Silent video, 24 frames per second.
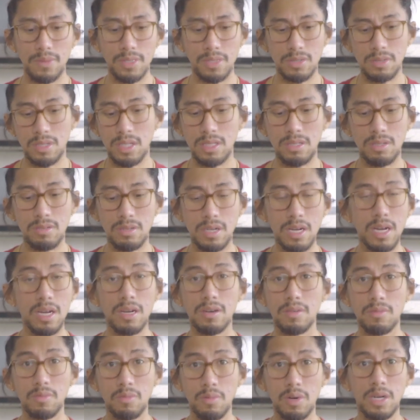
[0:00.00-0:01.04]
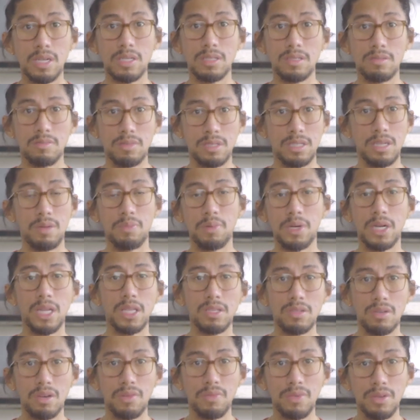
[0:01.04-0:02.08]
So they do not want. What's separating the
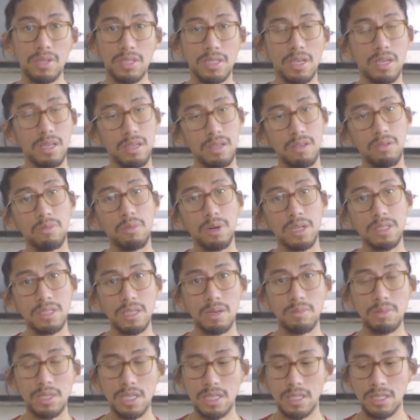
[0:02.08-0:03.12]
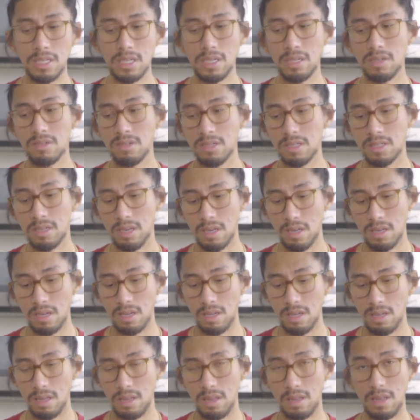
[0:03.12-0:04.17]
two of you is like, you want something serious,
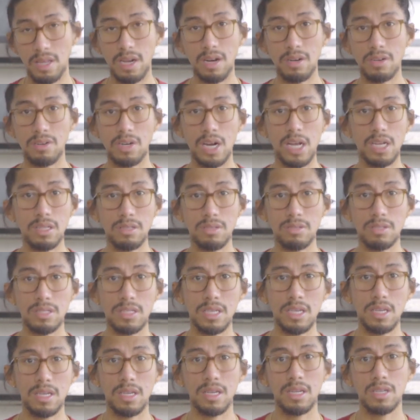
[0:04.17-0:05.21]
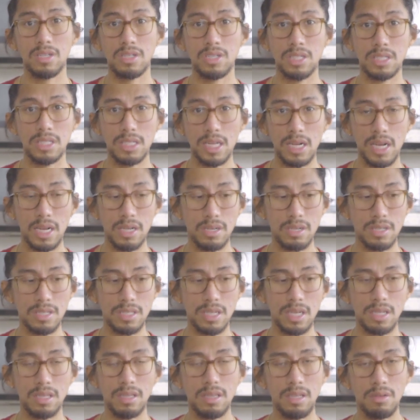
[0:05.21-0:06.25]
they're trying to see just the lighter
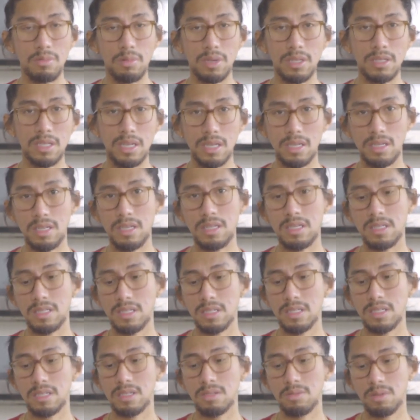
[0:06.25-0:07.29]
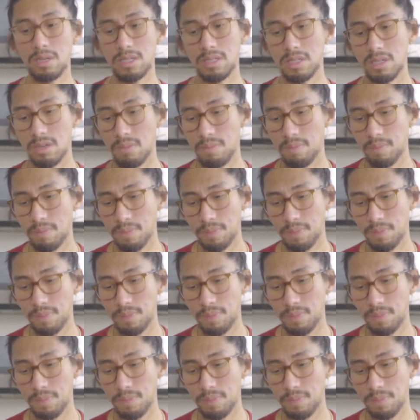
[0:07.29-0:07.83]
side. They want to ease the situation.